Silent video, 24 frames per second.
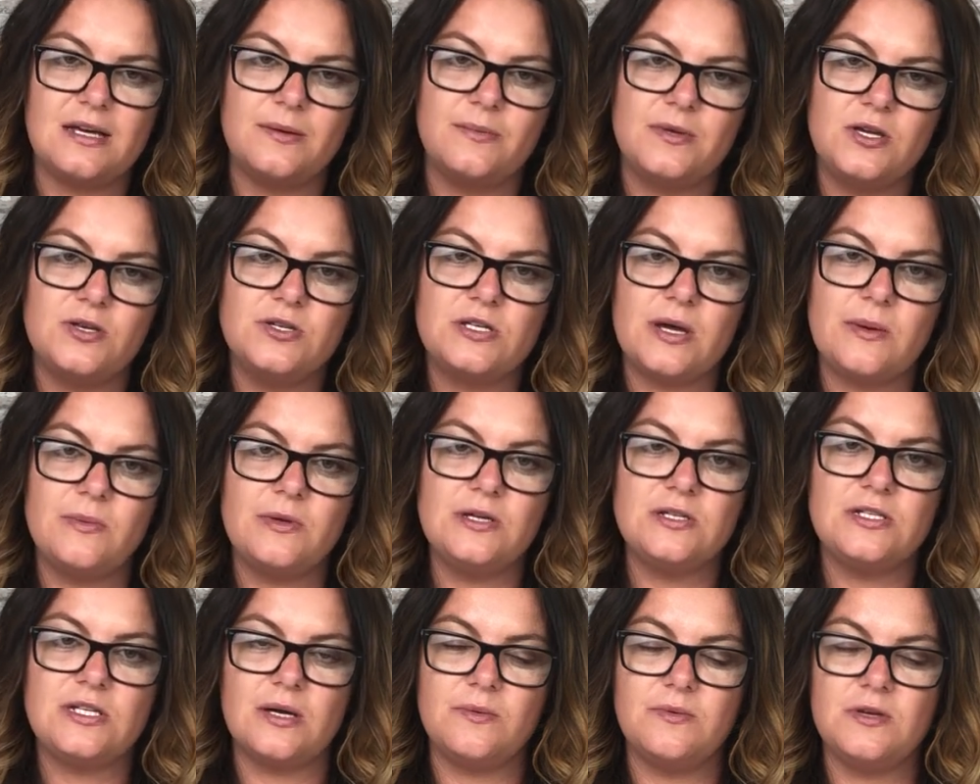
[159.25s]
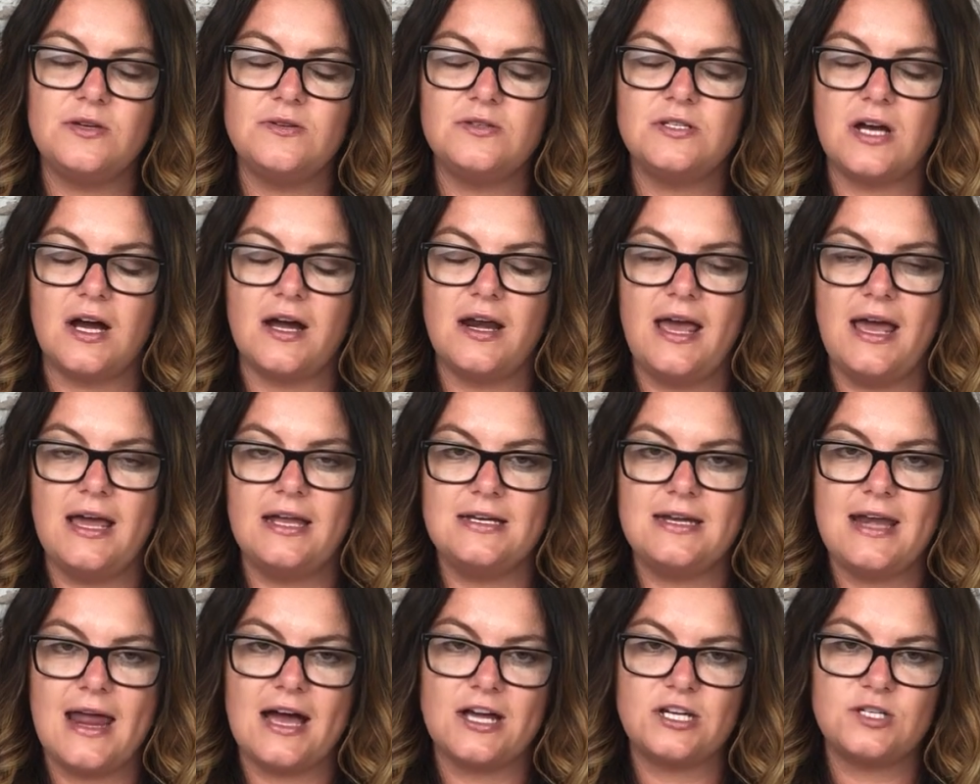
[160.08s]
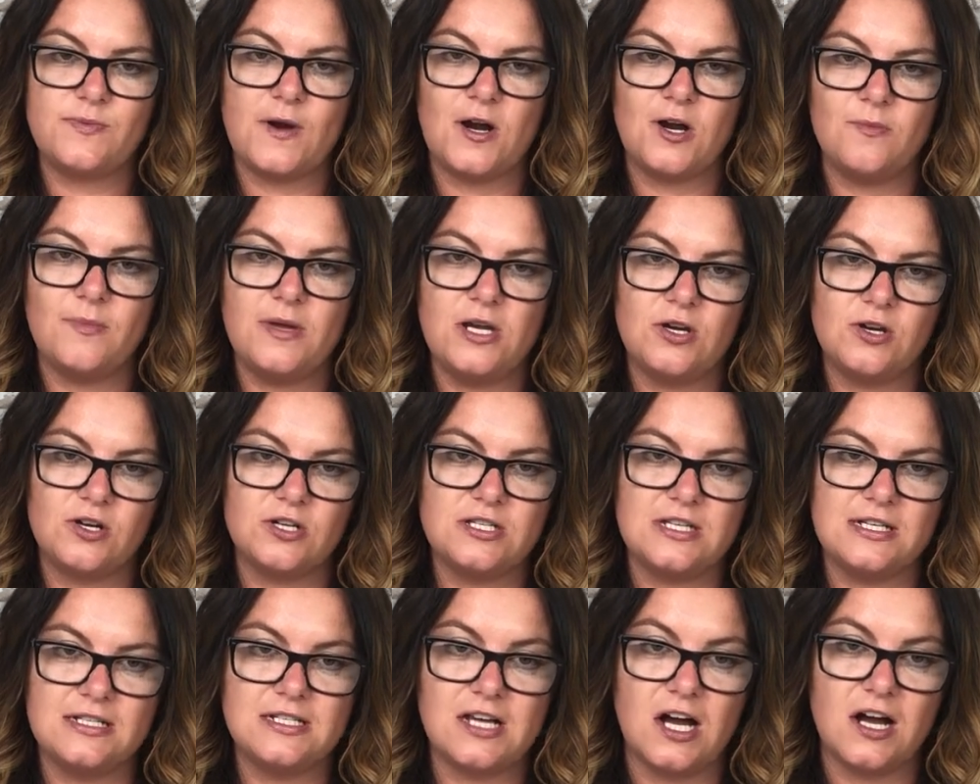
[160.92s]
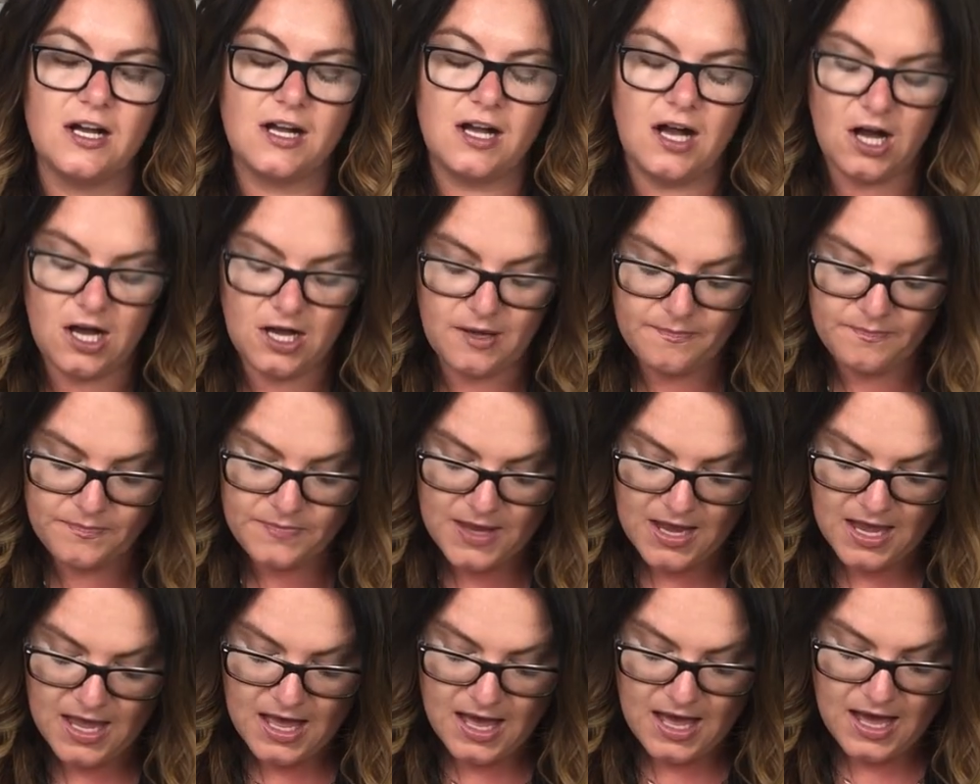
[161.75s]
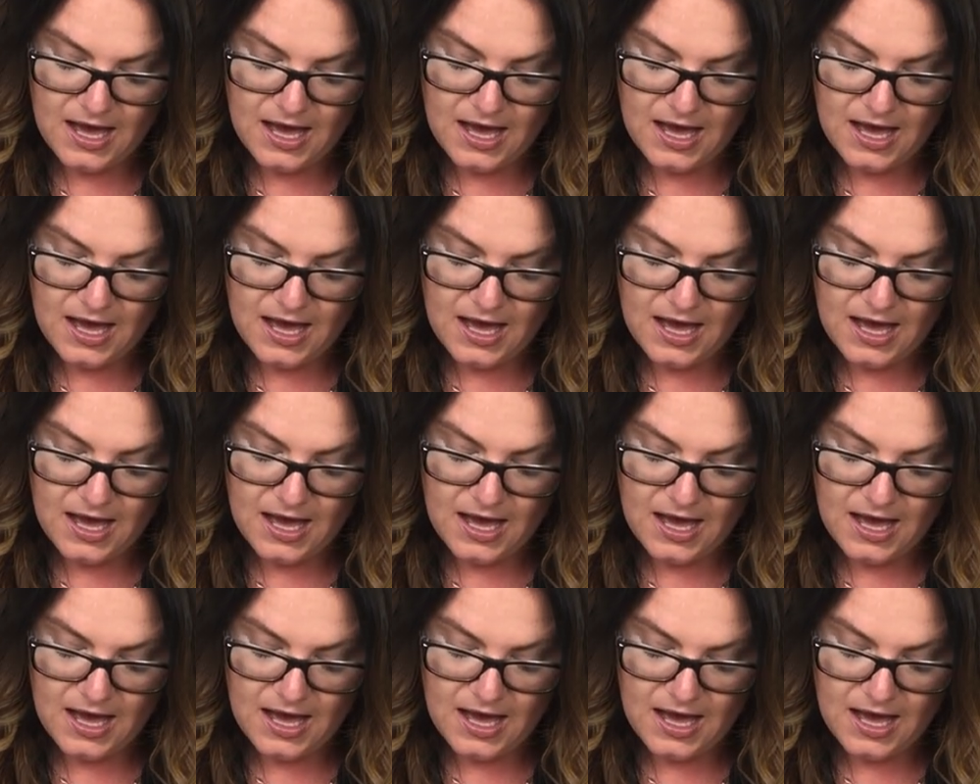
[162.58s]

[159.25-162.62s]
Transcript: w w w dot n dash powerment nursing dot com.